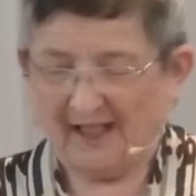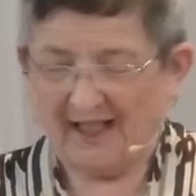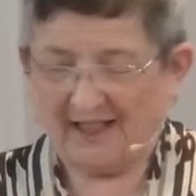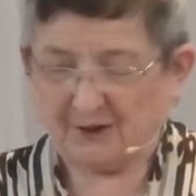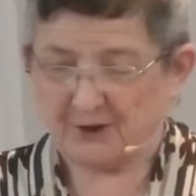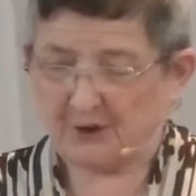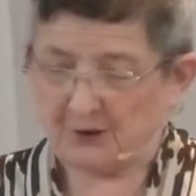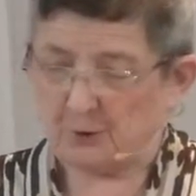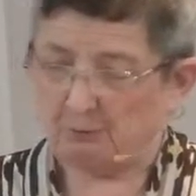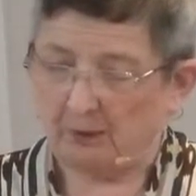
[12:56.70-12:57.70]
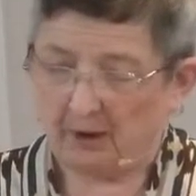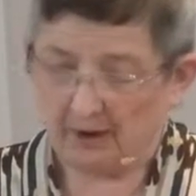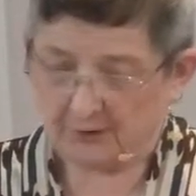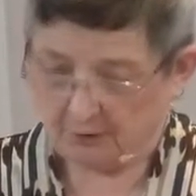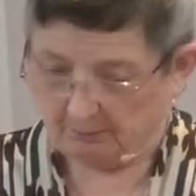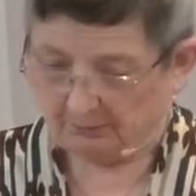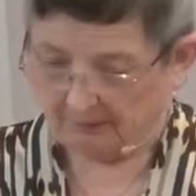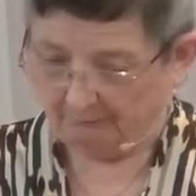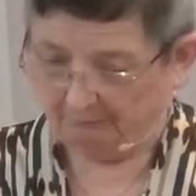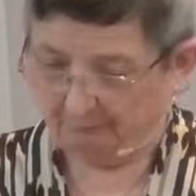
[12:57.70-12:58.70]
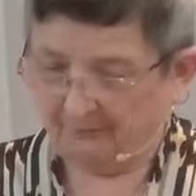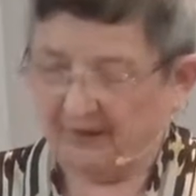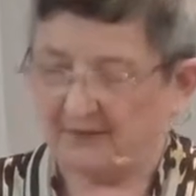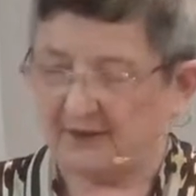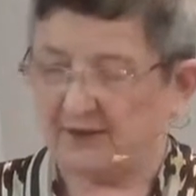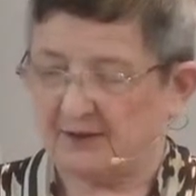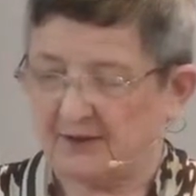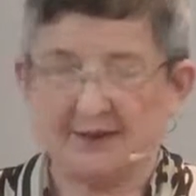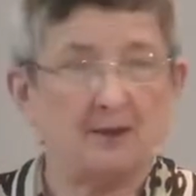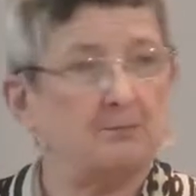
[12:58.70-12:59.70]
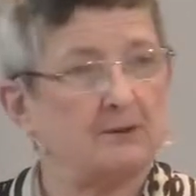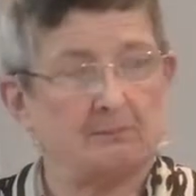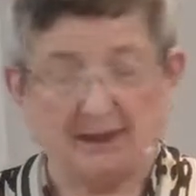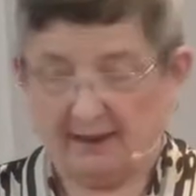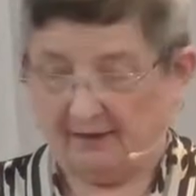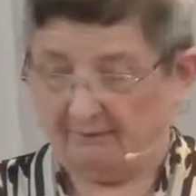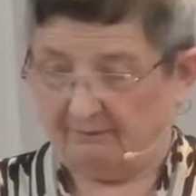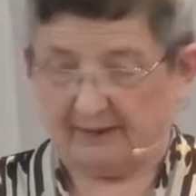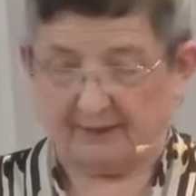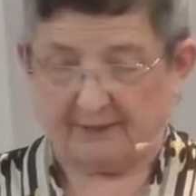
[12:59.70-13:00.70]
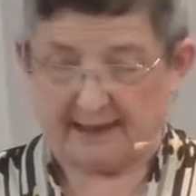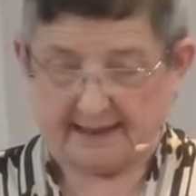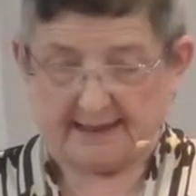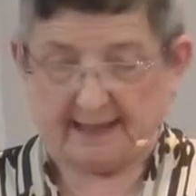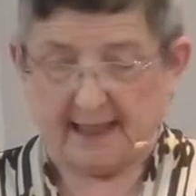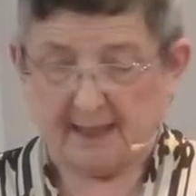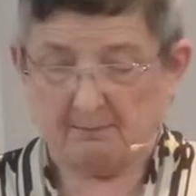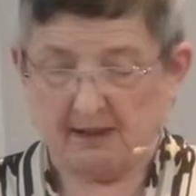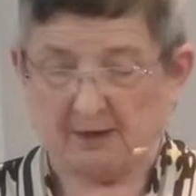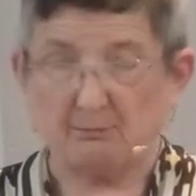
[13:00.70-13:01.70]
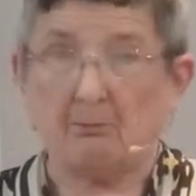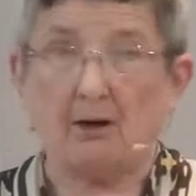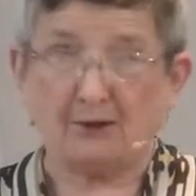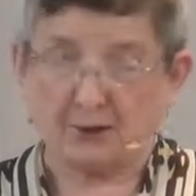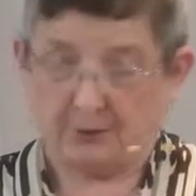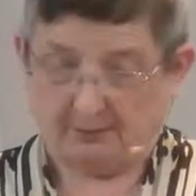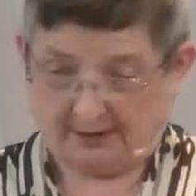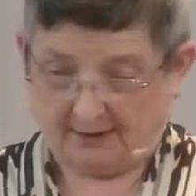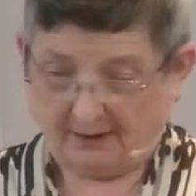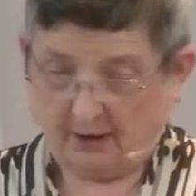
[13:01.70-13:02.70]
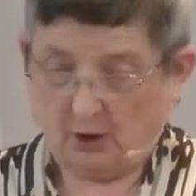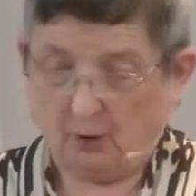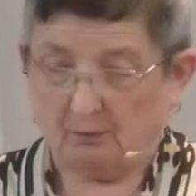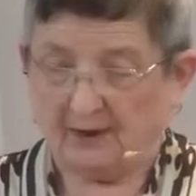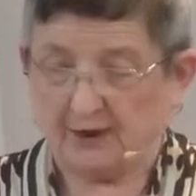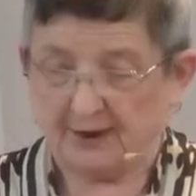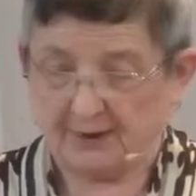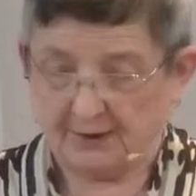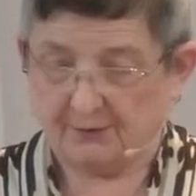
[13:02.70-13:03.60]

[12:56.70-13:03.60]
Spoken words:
It's just possible that the disciples may have felt that same admonishment when Jesus